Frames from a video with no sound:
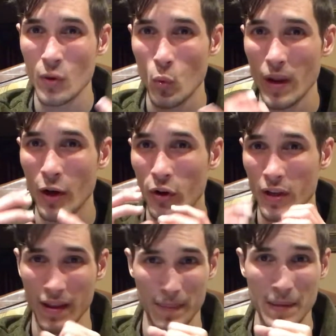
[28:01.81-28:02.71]
the
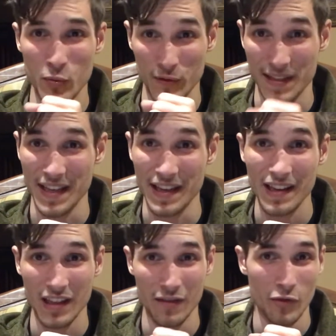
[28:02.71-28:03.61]
area that people
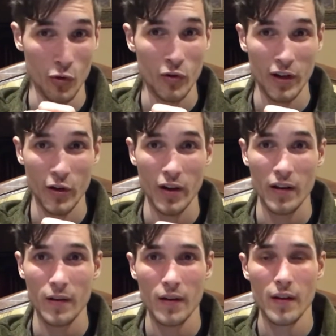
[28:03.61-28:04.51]
sing, in the vocal area.
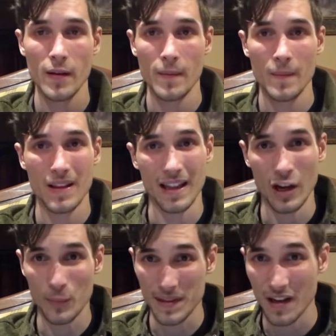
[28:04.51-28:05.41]
It
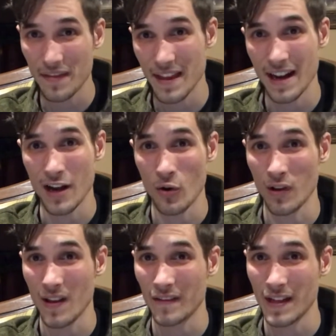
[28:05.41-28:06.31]
helps cut that out.
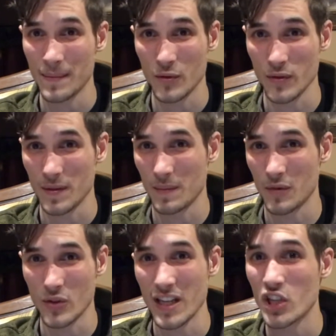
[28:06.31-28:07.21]
A lot of times
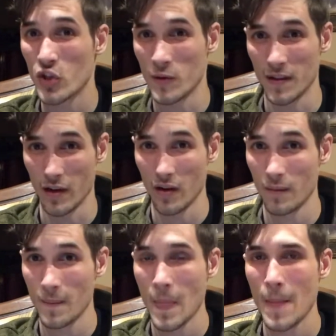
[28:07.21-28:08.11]
there's issues there.
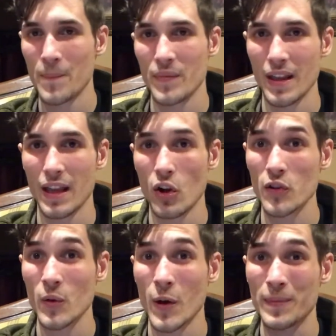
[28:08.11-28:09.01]
It
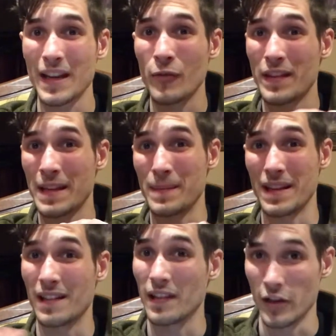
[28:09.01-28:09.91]
also helps everything be
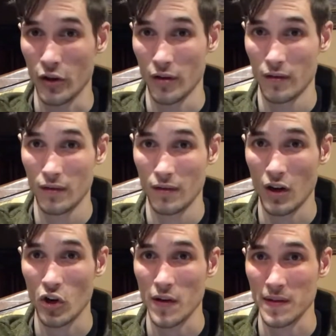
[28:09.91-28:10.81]
clear
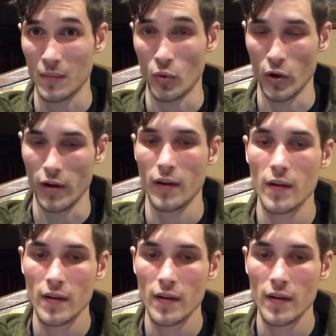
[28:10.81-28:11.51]
across the board.